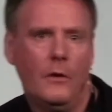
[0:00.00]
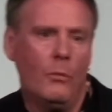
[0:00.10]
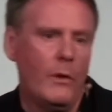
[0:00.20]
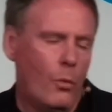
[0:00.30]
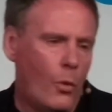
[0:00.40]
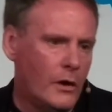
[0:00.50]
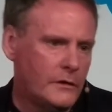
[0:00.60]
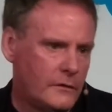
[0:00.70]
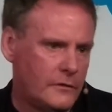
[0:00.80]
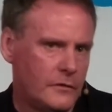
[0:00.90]
We
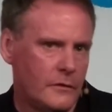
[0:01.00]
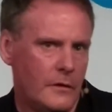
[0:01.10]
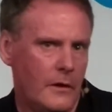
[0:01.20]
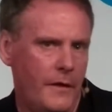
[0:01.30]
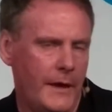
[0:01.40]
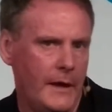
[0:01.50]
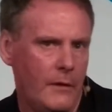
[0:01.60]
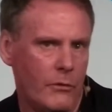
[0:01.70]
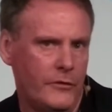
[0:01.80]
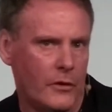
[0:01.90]
watch the
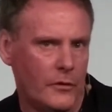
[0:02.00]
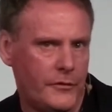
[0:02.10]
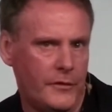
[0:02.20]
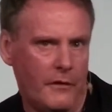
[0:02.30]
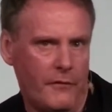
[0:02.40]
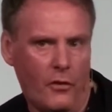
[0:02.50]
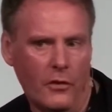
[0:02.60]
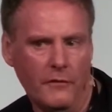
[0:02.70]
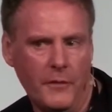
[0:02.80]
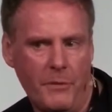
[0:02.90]
results of
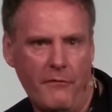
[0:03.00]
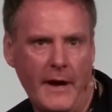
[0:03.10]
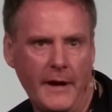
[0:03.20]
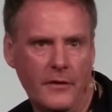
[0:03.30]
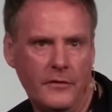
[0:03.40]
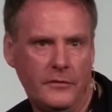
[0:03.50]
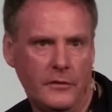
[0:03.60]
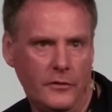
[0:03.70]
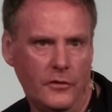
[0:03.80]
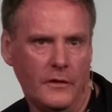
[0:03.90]
all of the providers
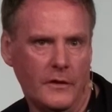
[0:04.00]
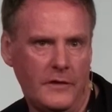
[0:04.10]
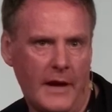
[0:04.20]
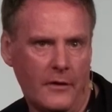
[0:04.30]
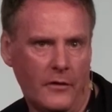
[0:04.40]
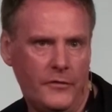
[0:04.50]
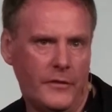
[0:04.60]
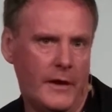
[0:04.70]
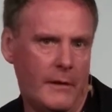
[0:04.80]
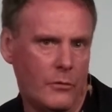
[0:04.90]
doing the channels.
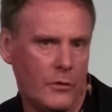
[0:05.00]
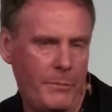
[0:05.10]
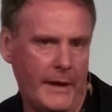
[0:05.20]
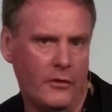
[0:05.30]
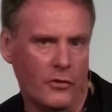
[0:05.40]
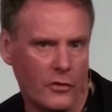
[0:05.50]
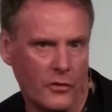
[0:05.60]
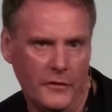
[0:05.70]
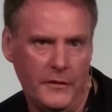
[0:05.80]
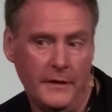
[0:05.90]
And we're going to pick
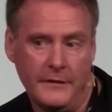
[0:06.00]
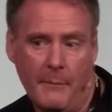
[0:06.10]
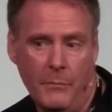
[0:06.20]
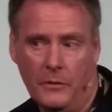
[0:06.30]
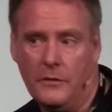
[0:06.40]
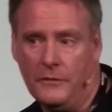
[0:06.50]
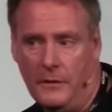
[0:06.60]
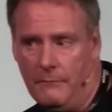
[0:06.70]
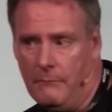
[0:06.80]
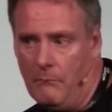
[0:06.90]
Google as the example, because
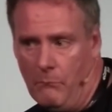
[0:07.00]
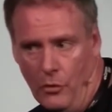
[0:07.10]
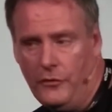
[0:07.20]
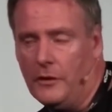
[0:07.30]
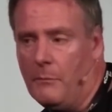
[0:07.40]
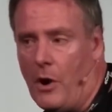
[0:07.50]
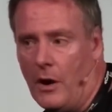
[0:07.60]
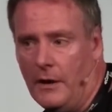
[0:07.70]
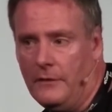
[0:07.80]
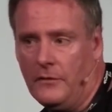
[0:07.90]
in most of the
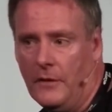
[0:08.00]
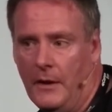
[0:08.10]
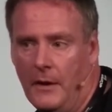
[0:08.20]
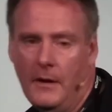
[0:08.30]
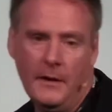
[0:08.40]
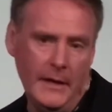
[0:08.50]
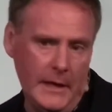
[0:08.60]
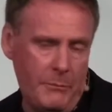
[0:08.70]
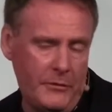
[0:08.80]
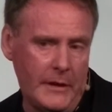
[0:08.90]
markets,
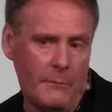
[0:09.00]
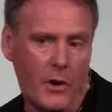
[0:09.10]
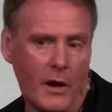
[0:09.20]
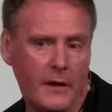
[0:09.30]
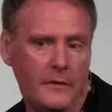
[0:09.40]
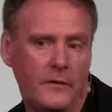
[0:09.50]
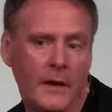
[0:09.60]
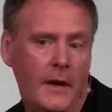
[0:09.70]
80% of markets,